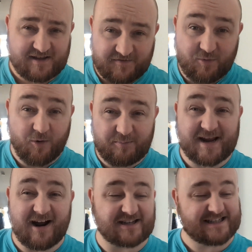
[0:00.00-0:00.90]
If you want
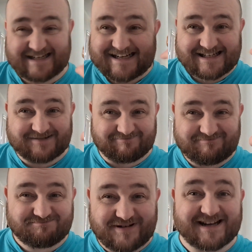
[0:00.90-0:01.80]
peanuts, get some
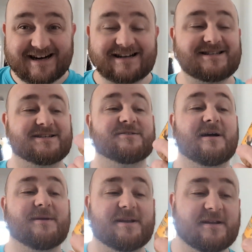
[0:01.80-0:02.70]
peanuts, you know
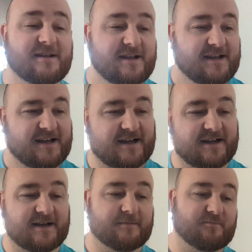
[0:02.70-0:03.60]
what I
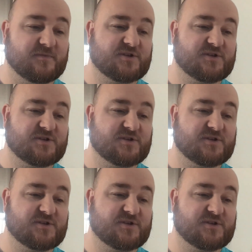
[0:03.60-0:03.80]
mean?